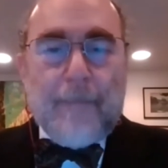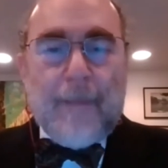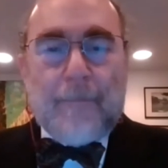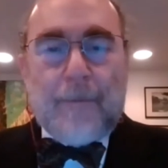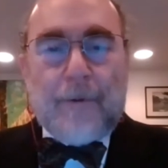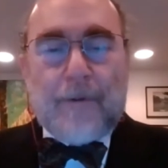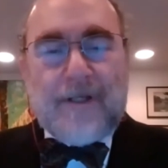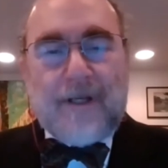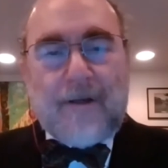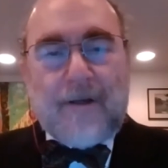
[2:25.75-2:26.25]

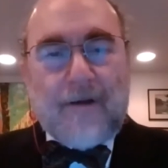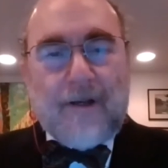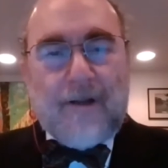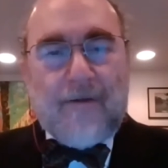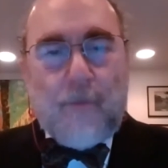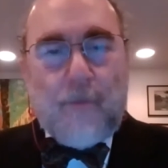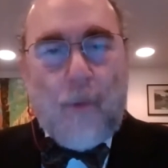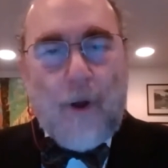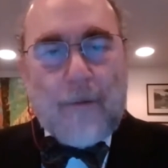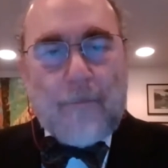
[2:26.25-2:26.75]
Particularly if
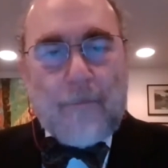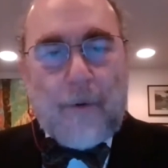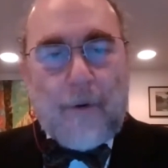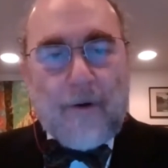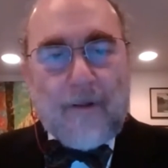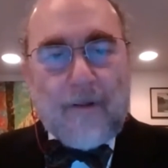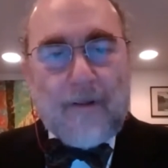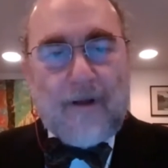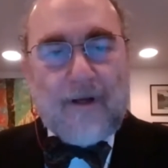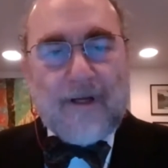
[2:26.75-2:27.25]
one part
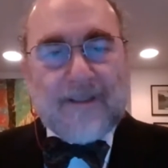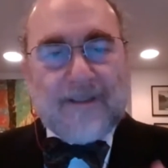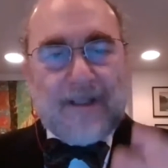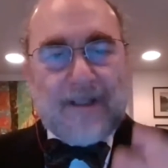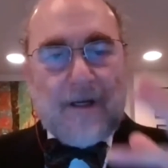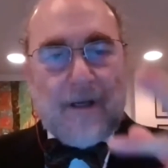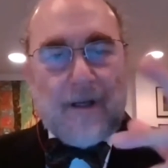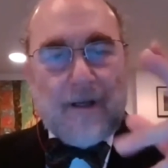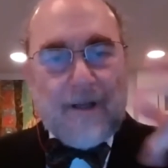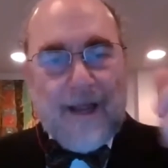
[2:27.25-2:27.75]
of the lung is
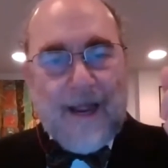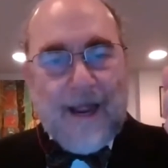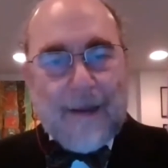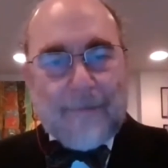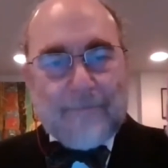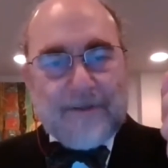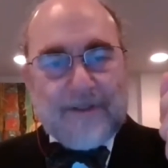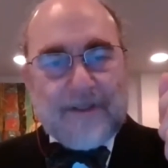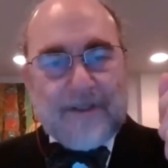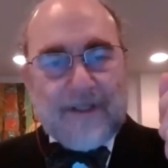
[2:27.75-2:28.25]

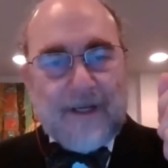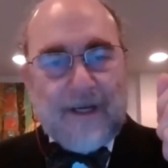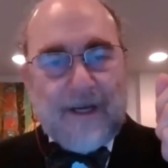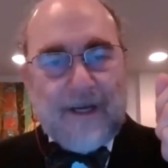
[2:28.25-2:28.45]
collapsed